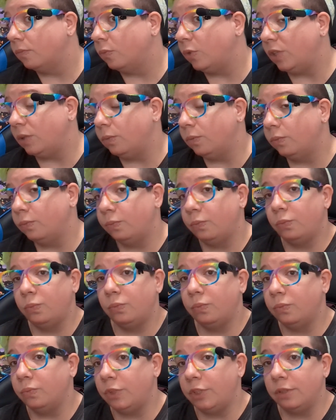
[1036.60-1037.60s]
we
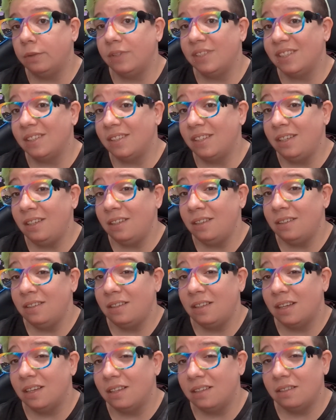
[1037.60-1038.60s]
doing the thing?
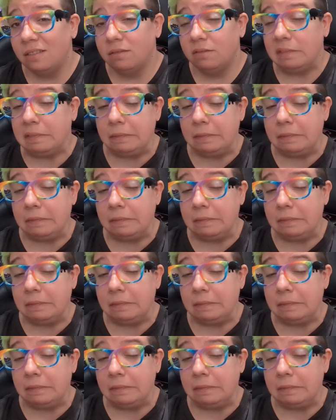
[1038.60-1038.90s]
I